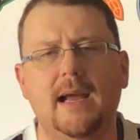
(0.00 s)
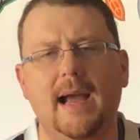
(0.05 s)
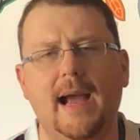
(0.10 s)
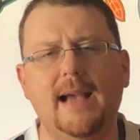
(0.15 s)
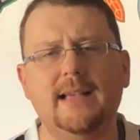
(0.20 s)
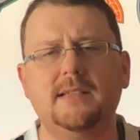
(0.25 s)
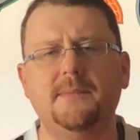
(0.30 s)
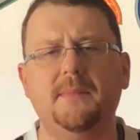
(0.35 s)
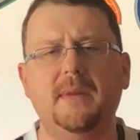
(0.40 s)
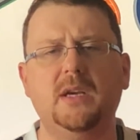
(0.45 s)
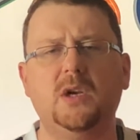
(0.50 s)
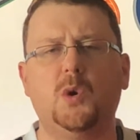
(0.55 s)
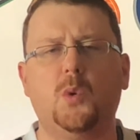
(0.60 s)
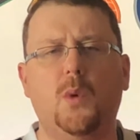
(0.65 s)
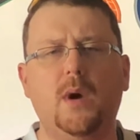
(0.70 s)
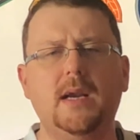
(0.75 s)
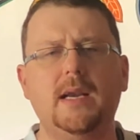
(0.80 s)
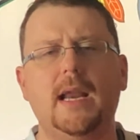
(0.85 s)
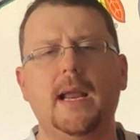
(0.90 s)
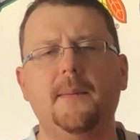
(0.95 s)
Hasn't been
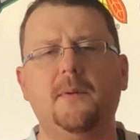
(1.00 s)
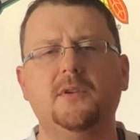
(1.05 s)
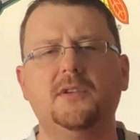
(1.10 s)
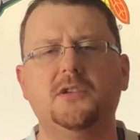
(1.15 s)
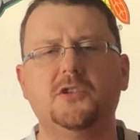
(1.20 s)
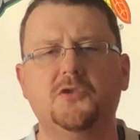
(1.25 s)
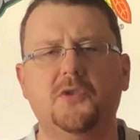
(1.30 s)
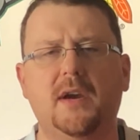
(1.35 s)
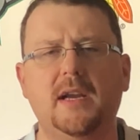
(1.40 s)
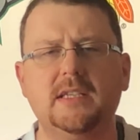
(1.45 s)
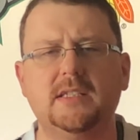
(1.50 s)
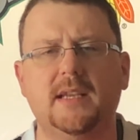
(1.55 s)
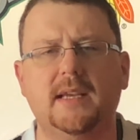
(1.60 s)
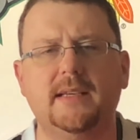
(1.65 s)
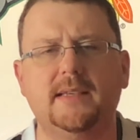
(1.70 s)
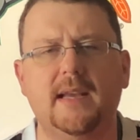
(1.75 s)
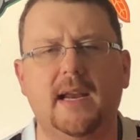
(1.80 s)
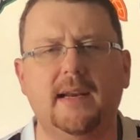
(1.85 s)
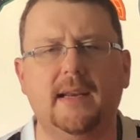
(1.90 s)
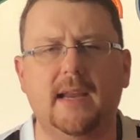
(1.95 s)
quite able to
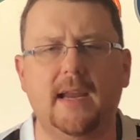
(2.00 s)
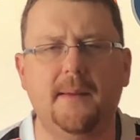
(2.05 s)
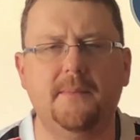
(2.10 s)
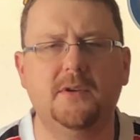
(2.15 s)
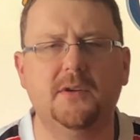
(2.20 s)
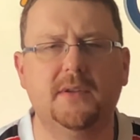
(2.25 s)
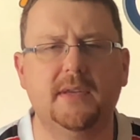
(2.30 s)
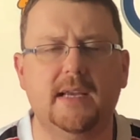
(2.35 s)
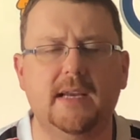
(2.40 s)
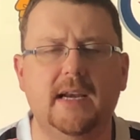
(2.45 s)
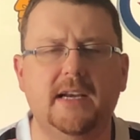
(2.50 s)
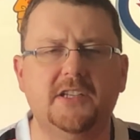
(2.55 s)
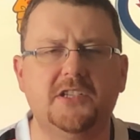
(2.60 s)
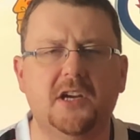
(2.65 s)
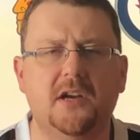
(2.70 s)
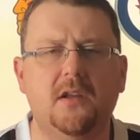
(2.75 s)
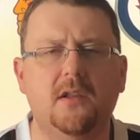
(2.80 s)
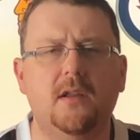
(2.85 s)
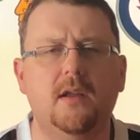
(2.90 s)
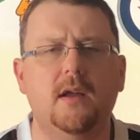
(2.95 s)
translate that game to the
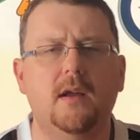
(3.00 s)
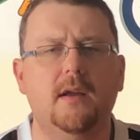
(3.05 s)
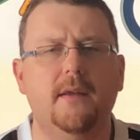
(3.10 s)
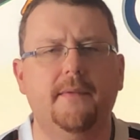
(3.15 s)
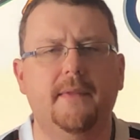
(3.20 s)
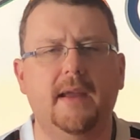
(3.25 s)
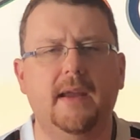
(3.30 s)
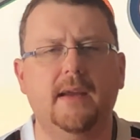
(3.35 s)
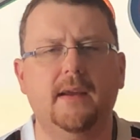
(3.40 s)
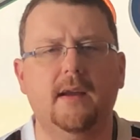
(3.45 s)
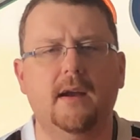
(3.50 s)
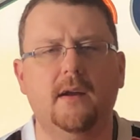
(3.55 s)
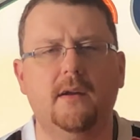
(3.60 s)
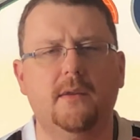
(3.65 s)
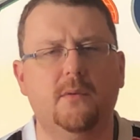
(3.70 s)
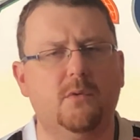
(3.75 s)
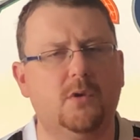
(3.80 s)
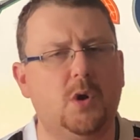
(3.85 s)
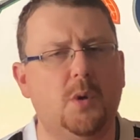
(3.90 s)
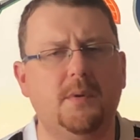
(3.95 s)
NHL. They
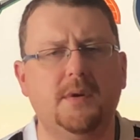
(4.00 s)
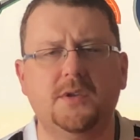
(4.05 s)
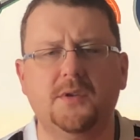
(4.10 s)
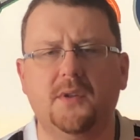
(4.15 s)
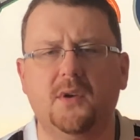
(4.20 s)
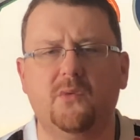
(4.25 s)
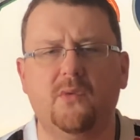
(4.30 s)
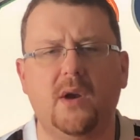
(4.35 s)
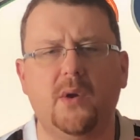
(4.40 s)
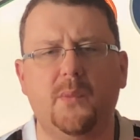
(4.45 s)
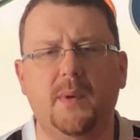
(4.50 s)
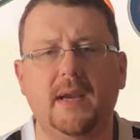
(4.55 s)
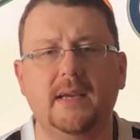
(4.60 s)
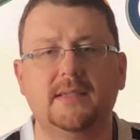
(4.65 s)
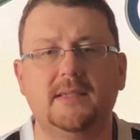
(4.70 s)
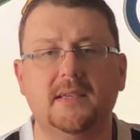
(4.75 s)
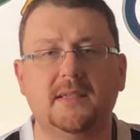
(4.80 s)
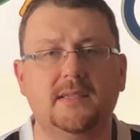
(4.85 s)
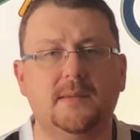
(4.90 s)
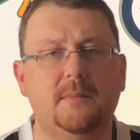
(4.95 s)
uh, Going through the Red Wing
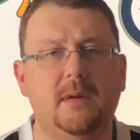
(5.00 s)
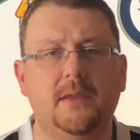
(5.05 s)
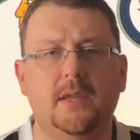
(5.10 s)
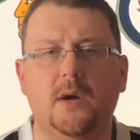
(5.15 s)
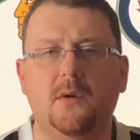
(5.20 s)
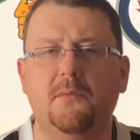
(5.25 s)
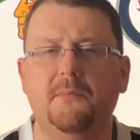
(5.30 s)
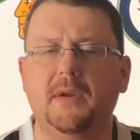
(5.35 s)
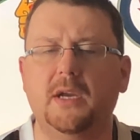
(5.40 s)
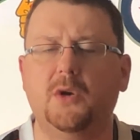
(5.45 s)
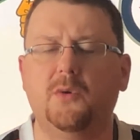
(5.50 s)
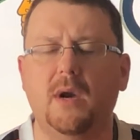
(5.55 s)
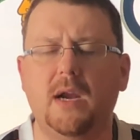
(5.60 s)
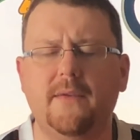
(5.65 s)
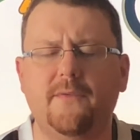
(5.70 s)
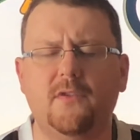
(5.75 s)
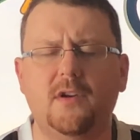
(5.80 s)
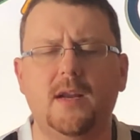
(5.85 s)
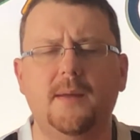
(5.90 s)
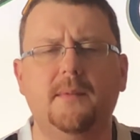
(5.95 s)
system, I thought would be
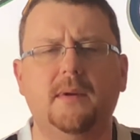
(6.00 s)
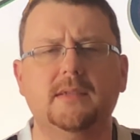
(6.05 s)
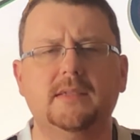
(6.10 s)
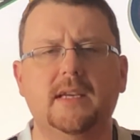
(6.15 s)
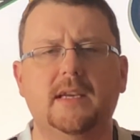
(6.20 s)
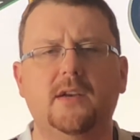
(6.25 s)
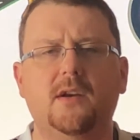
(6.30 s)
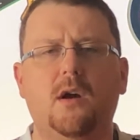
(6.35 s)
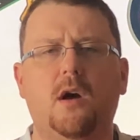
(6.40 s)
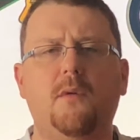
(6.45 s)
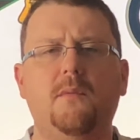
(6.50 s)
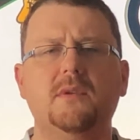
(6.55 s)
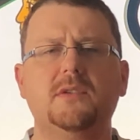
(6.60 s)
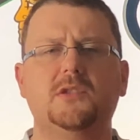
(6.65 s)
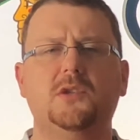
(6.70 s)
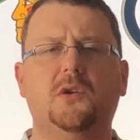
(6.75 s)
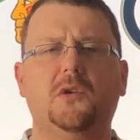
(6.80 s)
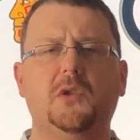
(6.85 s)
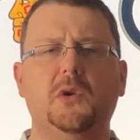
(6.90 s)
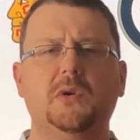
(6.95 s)
great for him because they always
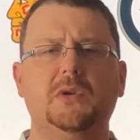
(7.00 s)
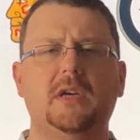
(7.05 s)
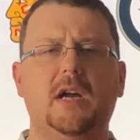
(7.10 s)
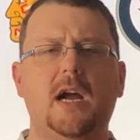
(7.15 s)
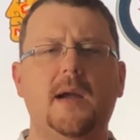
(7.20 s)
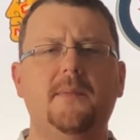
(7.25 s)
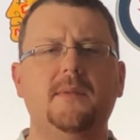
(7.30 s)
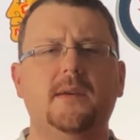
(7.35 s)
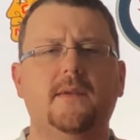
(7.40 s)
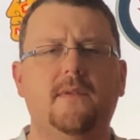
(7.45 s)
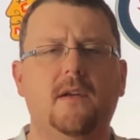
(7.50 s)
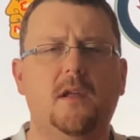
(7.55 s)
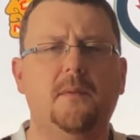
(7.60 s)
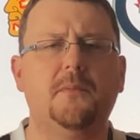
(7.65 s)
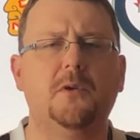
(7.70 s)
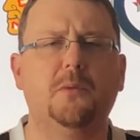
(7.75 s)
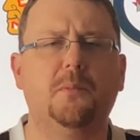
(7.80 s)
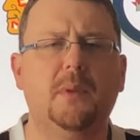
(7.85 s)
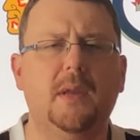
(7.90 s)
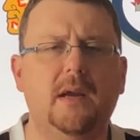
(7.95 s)
took their time,
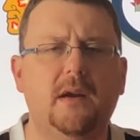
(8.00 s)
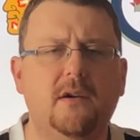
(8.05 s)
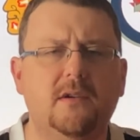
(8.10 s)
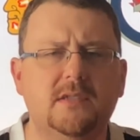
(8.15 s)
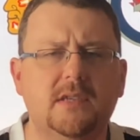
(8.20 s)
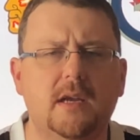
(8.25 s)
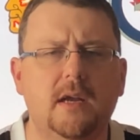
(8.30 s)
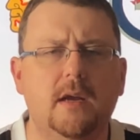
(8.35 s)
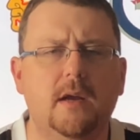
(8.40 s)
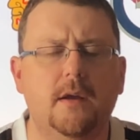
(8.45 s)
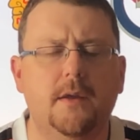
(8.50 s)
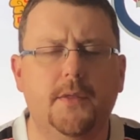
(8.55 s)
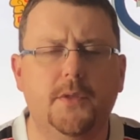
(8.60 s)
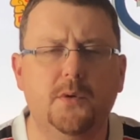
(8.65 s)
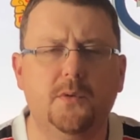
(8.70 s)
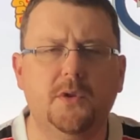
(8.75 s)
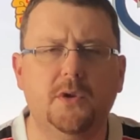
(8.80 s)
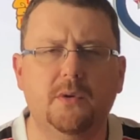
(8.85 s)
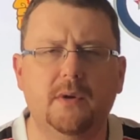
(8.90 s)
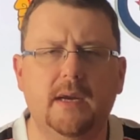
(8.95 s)
developed their players
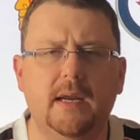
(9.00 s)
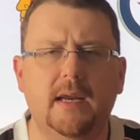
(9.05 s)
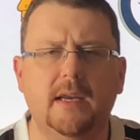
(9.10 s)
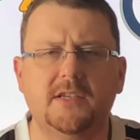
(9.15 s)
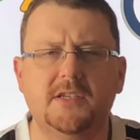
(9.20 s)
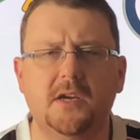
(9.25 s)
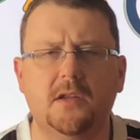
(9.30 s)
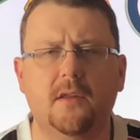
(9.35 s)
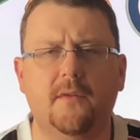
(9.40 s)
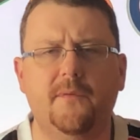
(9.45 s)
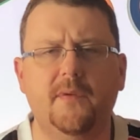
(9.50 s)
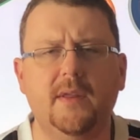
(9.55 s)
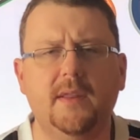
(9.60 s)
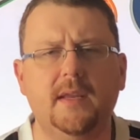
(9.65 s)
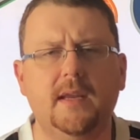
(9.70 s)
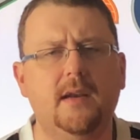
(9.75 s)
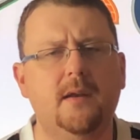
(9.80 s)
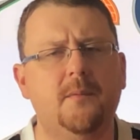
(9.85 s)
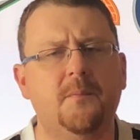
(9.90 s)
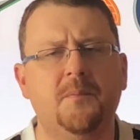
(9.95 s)
through their AHL
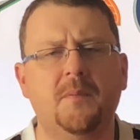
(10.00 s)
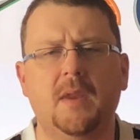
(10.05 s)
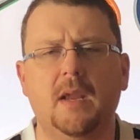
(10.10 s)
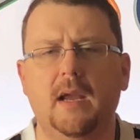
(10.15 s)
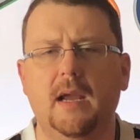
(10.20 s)
affiliate.